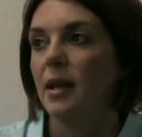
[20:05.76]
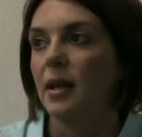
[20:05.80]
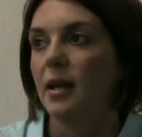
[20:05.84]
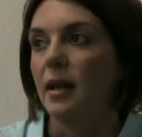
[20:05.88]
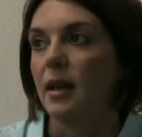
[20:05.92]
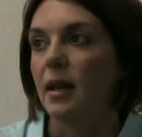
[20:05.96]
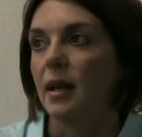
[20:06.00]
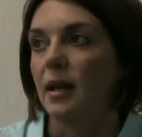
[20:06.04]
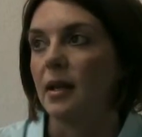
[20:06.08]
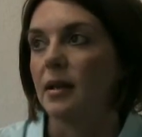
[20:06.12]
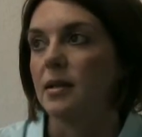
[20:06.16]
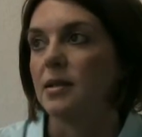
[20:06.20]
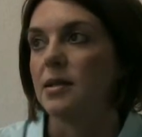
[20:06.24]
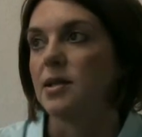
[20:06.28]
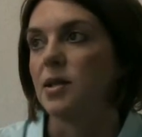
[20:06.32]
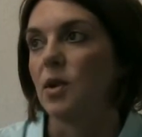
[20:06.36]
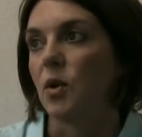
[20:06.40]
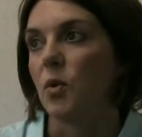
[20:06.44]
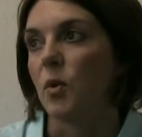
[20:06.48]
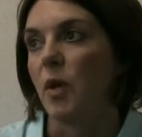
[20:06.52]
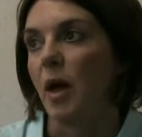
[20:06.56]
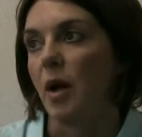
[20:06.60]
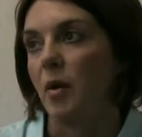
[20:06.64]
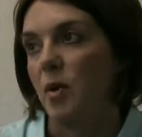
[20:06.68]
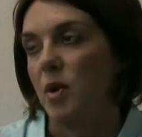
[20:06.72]
And so
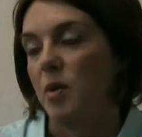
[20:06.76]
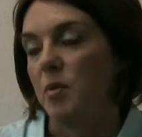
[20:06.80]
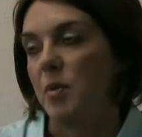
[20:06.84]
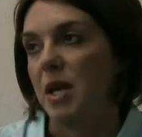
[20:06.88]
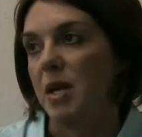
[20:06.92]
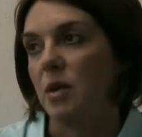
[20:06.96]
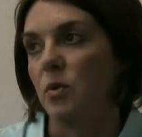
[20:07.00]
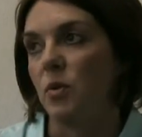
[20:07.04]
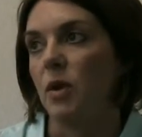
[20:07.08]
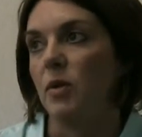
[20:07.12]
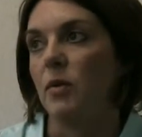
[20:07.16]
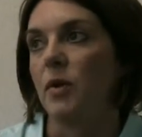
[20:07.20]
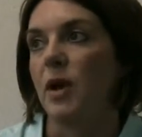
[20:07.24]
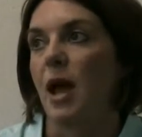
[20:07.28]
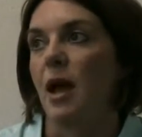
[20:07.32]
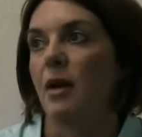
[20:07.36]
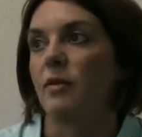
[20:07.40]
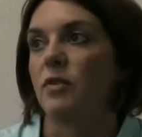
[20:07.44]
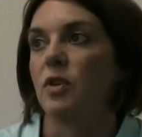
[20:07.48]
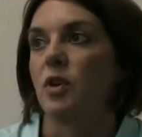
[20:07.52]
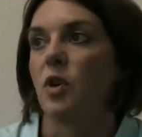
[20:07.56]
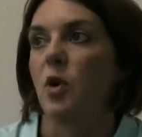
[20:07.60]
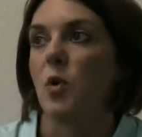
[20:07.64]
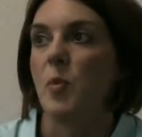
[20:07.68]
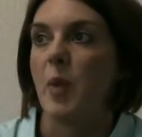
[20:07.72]
that would mean we would have
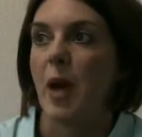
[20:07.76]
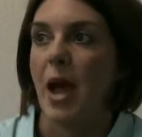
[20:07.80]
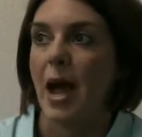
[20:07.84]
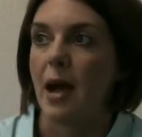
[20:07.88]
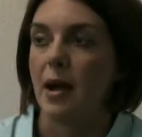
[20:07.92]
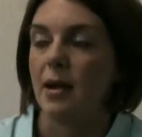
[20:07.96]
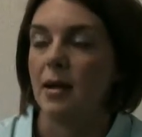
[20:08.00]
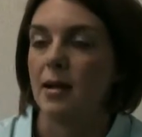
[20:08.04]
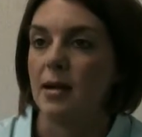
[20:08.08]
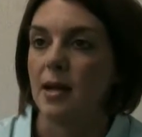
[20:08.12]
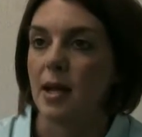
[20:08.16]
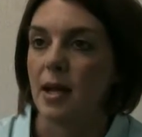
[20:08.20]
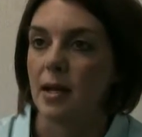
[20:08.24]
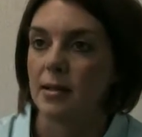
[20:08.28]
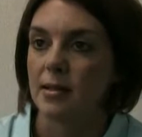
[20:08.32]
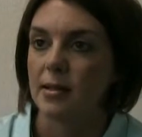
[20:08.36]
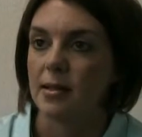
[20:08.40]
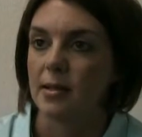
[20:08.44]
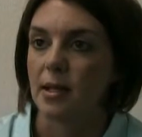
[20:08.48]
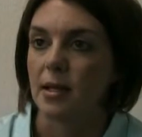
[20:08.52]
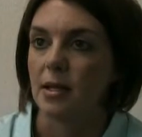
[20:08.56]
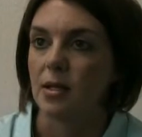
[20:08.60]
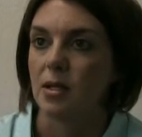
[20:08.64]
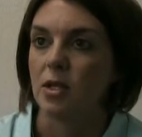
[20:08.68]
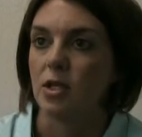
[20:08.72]
to go back next
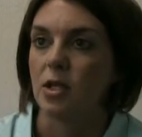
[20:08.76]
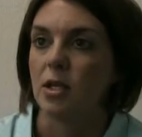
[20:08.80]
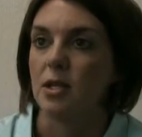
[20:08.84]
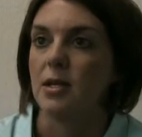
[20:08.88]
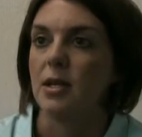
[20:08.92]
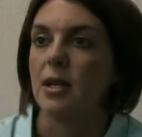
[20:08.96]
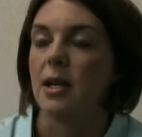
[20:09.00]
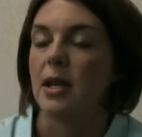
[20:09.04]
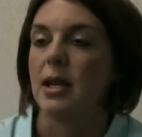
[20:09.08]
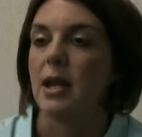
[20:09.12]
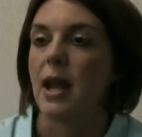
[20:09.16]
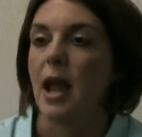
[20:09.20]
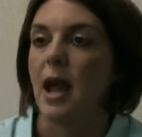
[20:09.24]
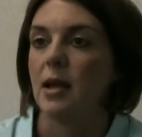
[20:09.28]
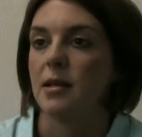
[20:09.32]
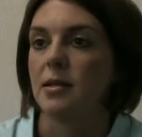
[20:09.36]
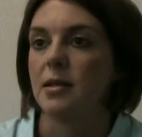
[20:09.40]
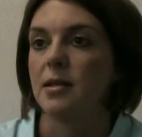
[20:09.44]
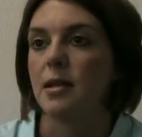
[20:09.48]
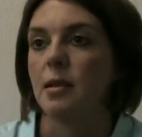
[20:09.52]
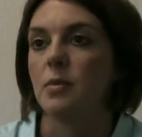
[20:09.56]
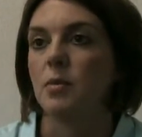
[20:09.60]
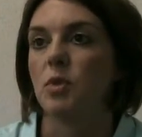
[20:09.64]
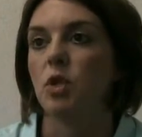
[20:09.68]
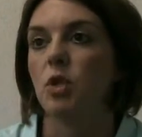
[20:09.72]
session and
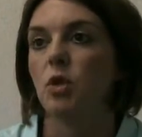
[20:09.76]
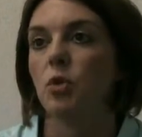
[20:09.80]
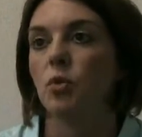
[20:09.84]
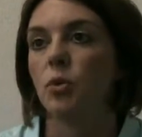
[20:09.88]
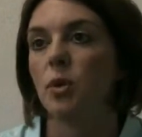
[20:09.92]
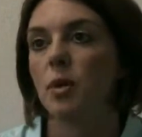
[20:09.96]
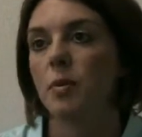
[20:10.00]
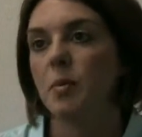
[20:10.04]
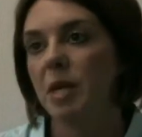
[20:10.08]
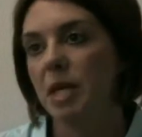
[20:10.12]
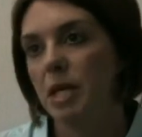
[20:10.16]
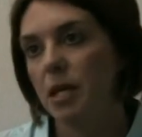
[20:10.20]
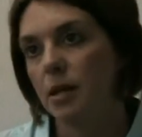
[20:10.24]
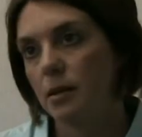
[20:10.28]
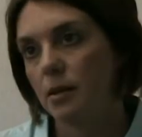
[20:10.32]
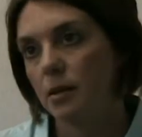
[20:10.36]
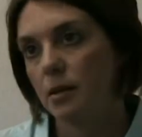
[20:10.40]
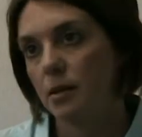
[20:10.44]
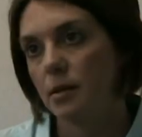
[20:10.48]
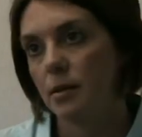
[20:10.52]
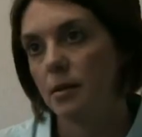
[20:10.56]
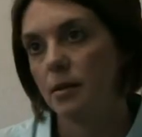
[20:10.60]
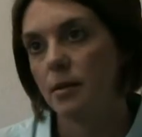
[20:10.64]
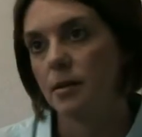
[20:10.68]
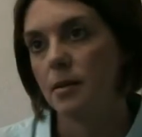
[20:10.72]
ask them to
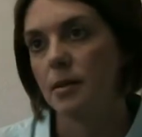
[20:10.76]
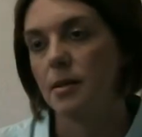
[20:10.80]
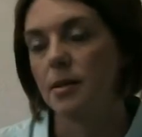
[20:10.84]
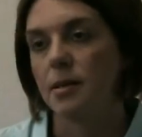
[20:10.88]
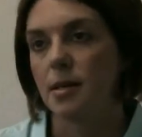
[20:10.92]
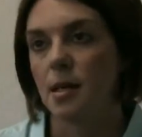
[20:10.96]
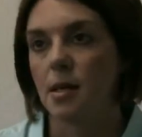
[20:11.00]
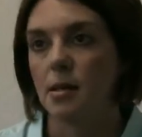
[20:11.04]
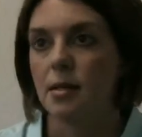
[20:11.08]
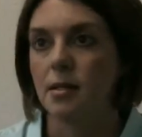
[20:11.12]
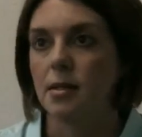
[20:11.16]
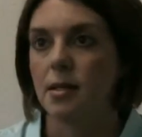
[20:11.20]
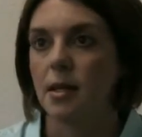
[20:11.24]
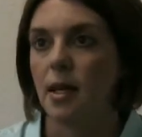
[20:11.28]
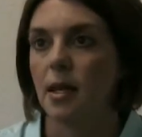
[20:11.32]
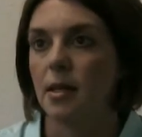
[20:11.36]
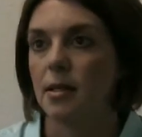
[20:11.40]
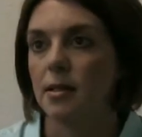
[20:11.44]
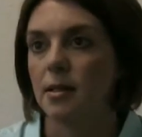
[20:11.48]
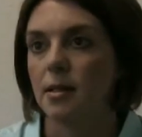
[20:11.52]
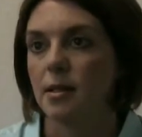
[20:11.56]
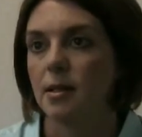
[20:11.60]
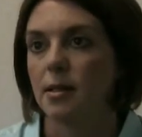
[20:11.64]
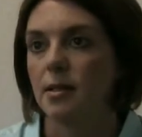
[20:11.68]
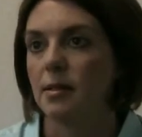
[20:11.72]
repeal the
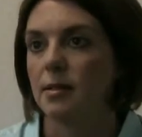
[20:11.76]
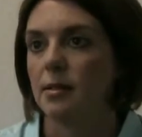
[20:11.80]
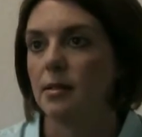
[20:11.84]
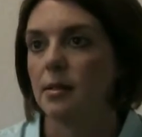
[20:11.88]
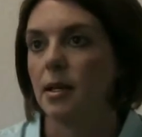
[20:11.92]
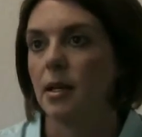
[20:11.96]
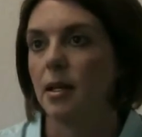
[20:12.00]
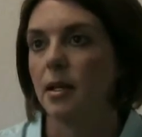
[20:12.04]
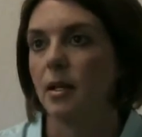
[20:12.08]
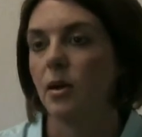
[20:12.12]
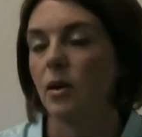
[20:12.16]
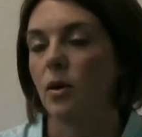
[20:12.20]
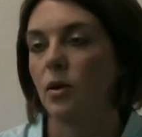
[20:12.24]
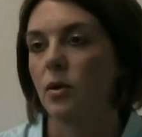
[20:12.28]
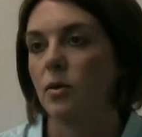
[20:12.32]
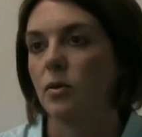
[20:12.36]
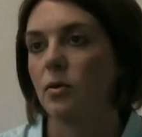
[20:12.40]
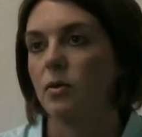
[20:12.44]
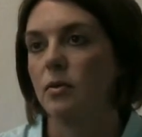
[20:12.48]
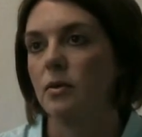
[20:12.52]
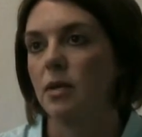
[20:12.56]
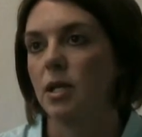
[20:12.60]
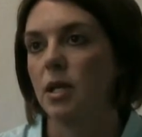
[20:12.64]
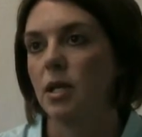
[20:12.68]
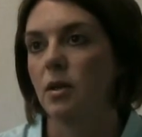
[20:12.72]
sunset and go,
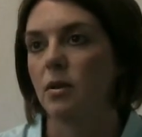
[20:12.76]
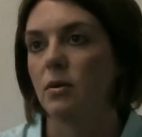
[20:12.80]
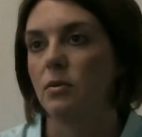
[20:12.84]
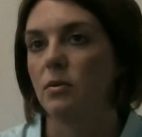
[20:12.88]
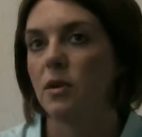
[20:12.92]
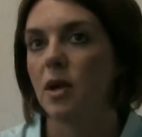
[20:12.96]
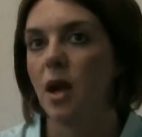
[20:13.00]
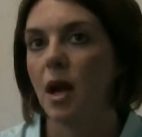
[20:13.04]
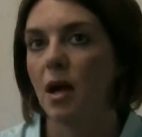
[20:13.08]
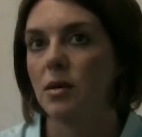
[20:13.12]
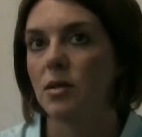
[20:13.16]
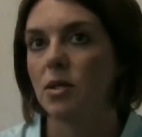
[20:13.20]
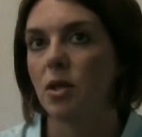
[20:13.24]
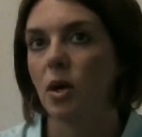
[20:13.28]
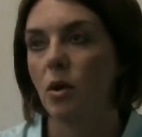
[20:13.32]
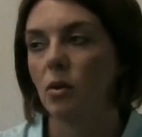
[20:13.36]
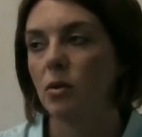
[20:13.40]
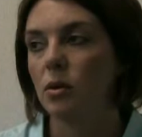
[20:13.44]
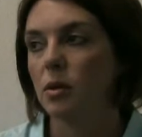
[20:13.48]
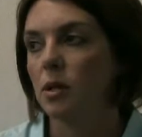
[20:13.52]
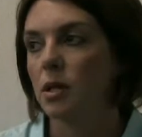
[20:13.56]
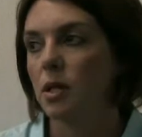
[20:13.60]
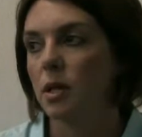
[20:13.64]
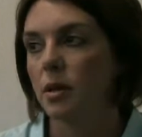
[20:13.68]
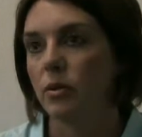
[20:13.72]
you know, not
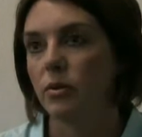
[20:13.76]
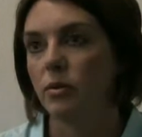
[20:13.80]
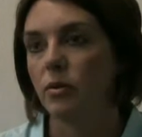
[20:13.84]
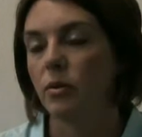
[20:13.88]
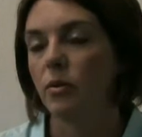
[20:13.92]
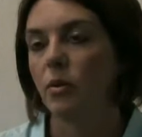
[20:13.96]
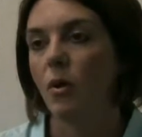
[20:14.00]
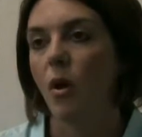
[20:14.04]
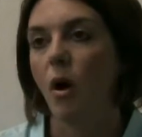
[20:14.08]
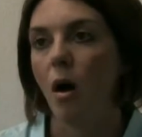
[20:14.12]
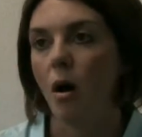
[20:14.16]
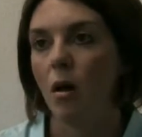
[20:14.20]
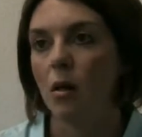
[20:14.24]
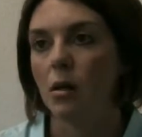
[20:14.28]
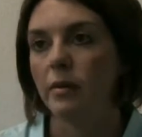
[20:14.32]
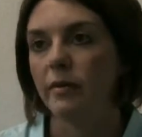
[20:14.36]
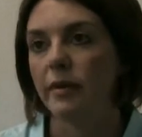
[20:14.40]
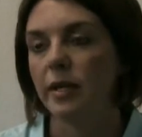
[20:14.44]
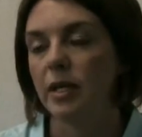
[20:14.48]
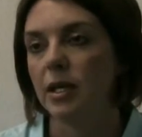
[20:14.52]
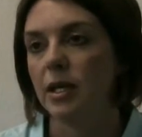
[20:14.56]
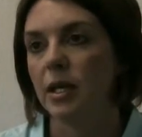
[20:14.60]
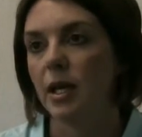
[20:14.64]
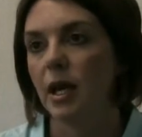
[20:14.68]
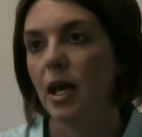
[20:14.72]
totally through all of
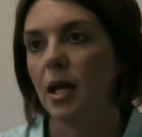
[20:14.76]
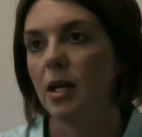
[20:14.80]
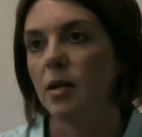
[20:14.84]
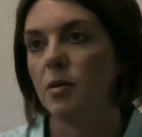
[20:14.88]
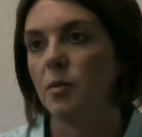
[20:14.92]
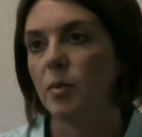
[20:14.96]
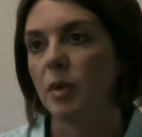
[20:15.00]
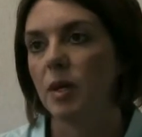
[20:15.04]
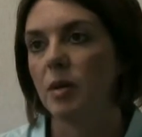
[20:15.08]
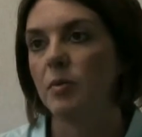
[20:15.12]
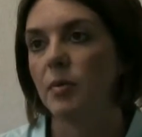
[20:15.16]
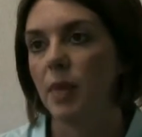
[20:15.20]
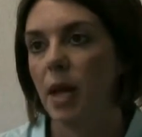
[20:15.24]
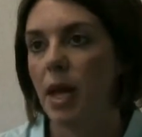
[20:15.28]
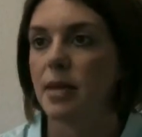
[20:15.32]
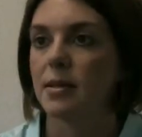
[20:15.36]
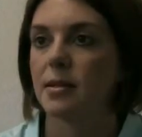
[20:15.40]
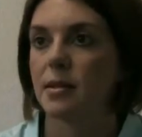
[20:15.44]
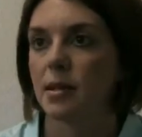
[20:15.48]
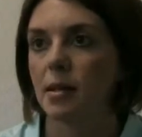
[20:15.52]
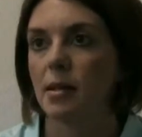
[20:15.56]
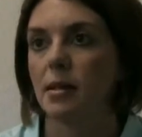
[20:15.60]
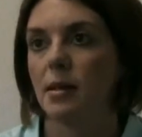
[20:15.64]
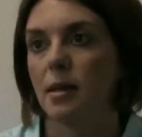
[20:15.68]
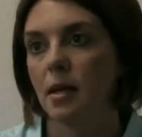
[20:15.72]
it again, but
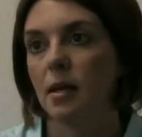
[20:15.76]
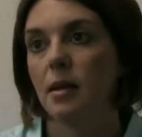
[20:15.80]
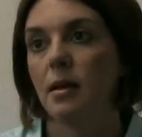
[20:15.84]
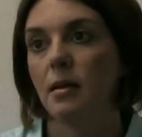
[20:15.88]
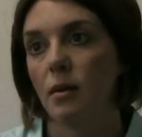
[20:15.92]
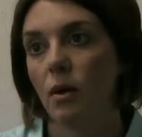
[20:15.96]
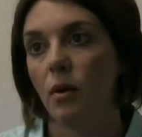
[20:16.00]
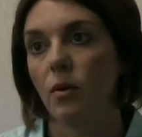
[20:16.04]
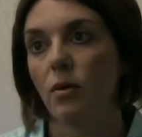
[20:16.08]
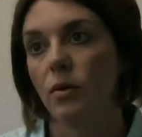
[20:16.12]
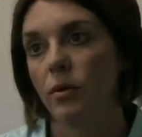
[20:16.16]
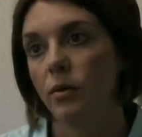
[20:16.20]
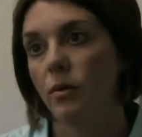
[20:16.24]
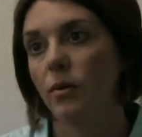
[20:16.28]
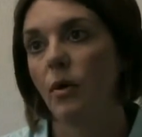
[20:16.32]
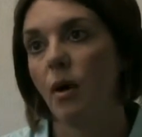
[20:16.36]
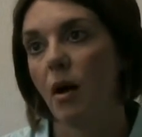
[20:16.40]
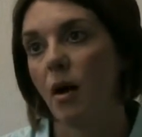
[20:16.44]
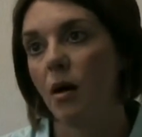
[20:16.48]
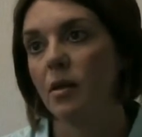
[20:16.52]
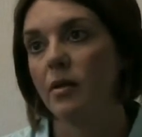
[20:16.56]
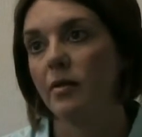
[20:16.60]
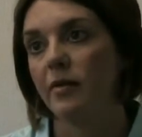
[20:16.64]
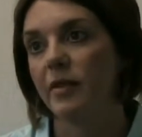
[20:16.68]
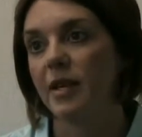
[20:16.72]
basically go through
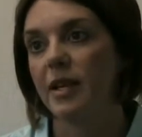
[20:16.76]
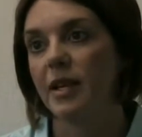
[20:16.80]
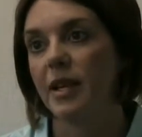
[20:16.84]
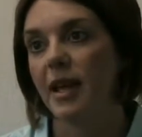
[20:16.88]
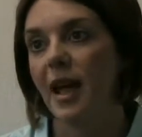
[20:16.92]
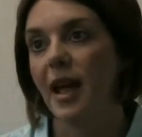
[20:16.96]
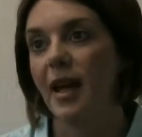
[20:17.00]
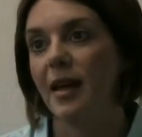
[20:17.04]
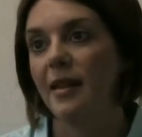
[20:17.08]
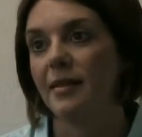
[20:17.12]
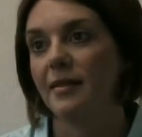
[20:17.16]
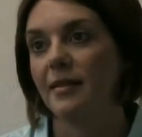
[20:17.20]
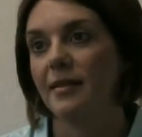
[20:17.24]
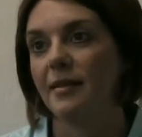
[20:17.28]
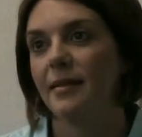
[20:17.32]
all of it again.